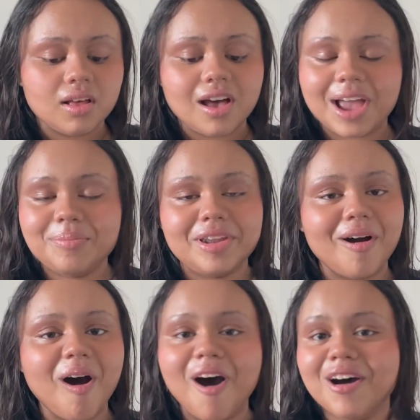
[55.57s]
I'm in
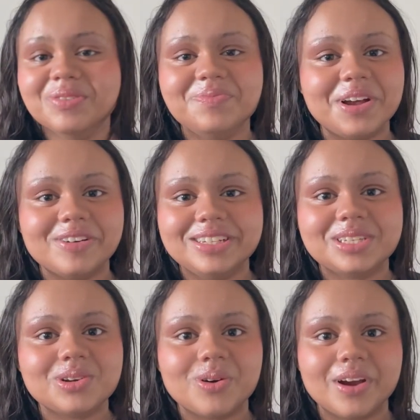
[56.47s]
awe of Mary's
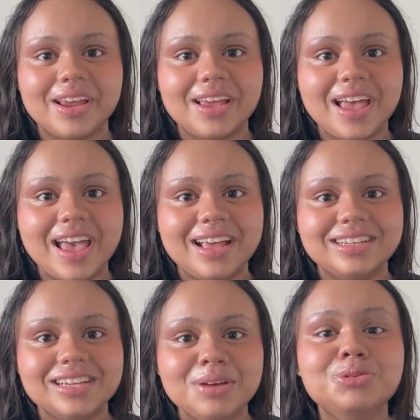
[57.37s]
story,
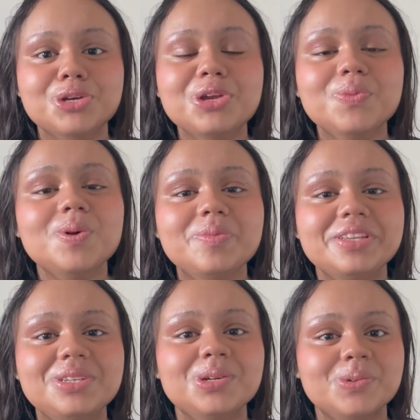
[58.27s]
and I'm sure you will be
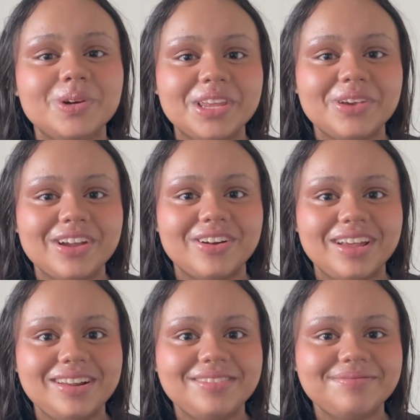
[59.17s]
too when you hear
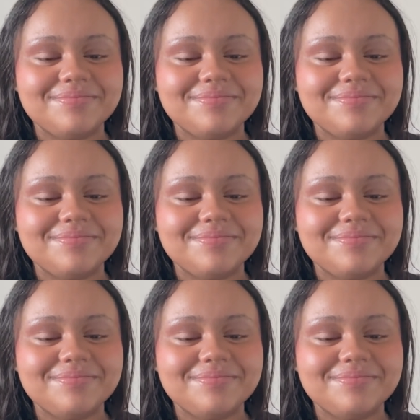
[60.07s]
it.